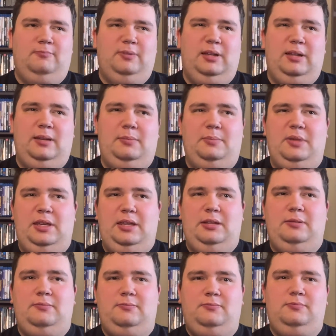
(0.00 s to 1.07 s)
I
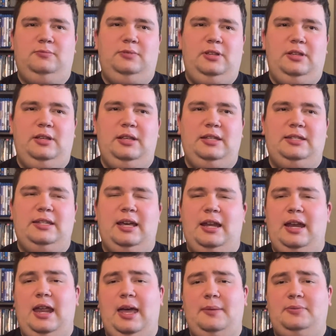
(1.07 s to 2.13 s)
mean, it's not
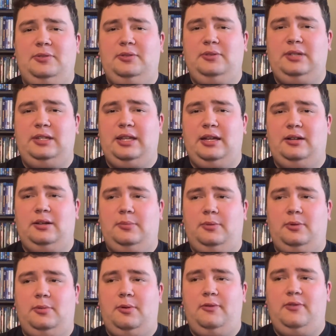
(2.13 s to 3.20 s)
an absolutely
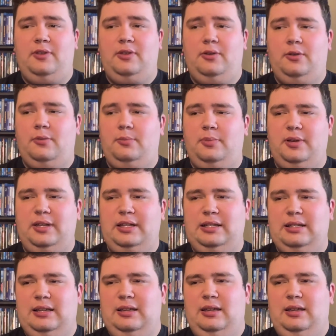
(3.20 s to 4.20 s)
terrible reveal, but